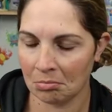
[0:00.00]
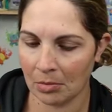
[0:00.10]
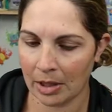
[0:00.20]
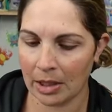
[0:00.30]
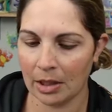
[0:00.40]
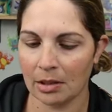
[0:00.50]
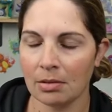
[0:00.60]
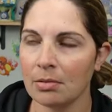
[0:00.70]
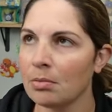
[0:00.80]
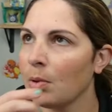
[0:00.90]
I think,
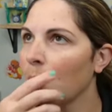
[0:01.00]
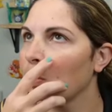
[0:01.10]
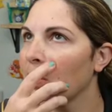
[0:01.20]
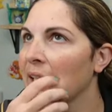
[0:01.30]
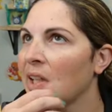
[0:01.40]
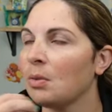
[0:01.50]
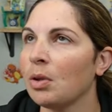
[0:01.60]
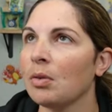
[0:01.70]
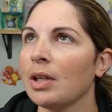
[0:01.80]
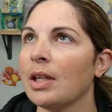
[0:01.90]
what were we getting?
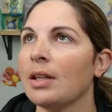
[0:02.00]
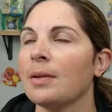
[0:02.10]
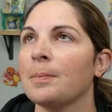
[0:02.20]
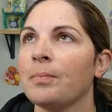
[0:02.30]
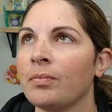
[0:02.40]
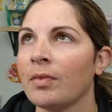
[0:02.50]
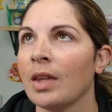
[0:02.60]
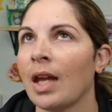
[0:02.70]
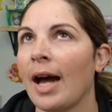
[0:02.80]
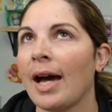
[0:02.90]
We were getting,
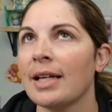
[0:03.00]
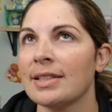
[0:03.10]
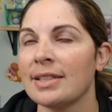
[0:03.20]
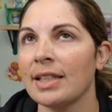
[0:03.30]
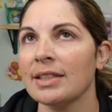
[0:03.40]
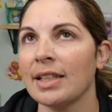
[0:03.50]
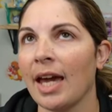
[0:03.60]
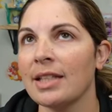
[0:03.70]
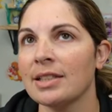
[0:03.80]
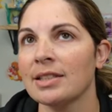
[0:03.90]
out of six
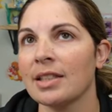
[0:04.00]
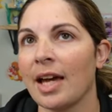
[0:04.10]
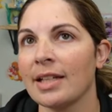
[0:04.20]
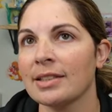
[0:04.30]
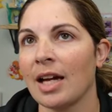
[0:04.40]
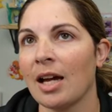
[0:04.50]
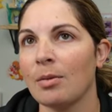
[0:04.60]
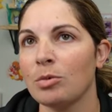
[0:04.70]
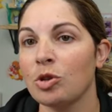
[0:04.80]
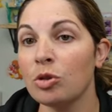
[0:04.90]
cases last
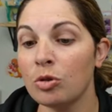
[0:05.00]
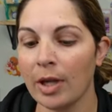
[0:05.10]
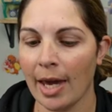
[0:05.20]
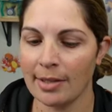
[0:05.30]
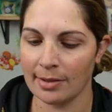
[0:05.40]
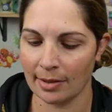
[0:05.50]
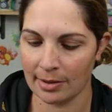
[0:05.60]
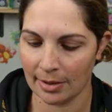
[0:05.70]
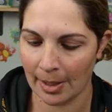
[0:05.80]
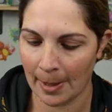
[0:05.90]
time, two
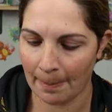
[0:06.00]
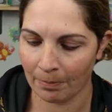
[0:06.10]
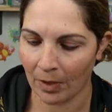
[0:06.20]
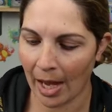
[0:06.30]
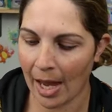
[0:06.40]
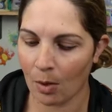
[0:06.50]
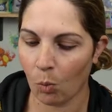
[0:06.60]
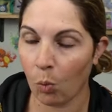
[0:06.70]
cases had